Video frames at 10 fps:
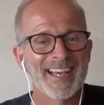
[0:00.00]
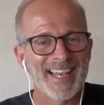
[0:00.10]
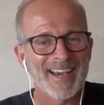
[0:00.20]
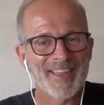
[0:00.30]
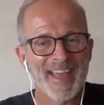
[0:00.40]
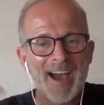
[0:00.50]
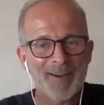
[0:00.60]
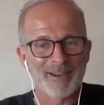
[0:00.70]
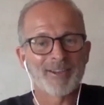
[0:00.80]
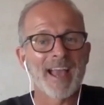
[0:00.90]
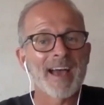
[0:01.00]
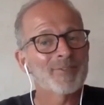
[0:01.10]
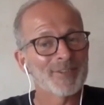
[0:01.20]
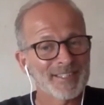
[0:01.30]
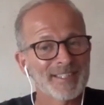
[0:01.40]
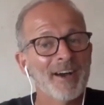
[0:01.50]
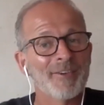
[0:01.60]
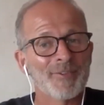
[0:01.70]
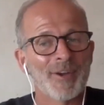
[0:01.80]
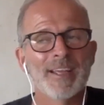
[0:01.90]
Allow the how to look after
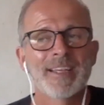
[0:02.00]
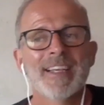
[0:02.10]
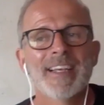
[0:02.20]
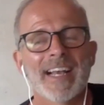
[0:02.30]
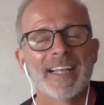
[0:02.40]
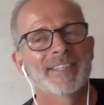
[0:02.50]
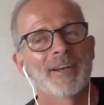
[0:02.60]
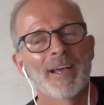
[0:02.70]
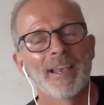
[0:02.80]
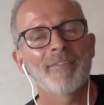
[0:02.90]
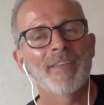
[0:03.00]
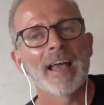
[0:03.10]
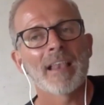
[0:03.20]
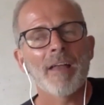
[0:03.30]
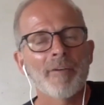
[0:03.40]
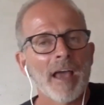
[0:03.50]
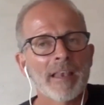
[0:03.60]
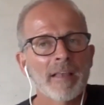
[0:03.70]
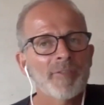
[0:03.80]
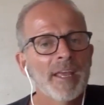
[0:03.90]
itself, right? And so I love that. Larry, I'd
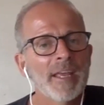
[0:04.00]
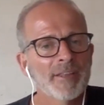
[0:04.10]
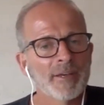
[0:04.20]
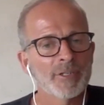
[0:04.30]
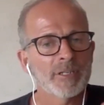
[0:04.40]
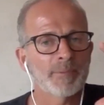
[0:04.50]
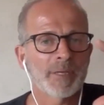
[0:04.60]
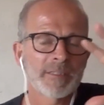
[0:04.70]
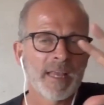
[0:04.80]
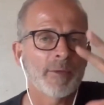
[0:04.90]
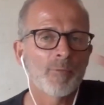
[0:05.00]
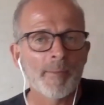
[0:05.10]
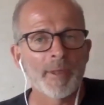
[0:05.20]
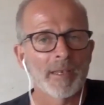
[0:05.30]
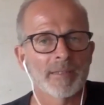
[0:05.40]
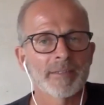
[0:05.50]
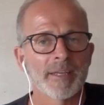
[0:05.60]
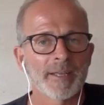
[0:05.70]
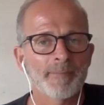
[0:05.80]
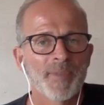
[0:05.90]
love to hear though, just because any women
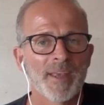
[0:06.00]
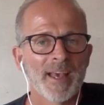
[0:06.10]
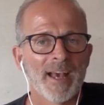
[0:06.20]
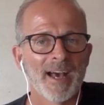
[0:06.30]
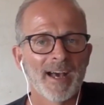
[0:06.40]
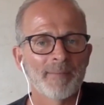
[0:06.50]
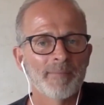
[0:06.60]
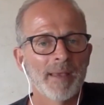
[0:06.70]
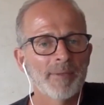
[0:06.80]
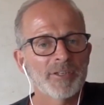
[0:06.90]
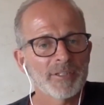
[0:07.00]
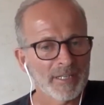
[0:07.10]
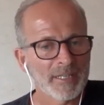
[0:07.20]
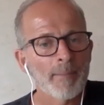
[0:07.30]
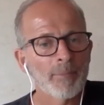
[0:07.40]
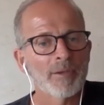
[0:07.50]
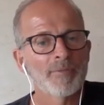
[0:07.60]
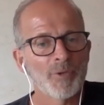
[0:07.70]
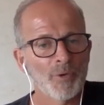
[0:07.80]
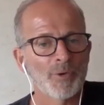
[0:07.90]
listening, maybe just a couple of
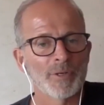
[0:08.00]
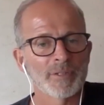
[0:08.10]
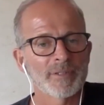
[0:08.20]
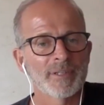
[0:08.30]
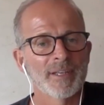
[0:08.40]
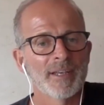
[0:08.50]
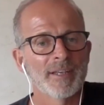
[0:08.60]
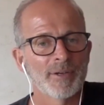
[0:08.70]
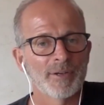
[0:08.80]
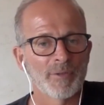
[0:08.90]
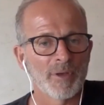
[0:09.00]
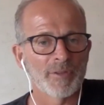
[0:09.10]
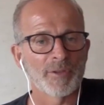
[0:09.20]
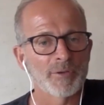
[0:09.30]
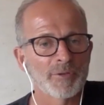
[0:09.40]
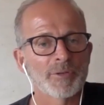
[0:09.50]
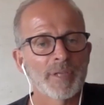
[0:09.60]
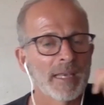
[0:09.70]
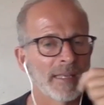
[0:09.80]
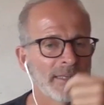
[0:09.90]
your
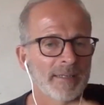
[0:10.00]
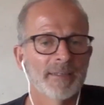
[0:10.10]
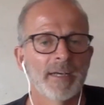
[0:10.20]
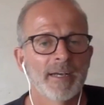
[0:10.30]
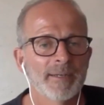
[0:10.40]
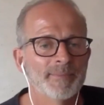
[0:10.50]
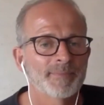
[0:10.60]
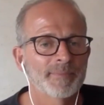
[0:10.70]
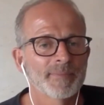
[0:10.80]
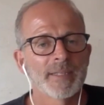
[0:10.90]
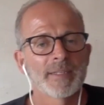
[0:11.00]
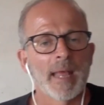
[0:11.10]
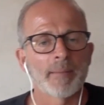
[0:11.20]
daily step?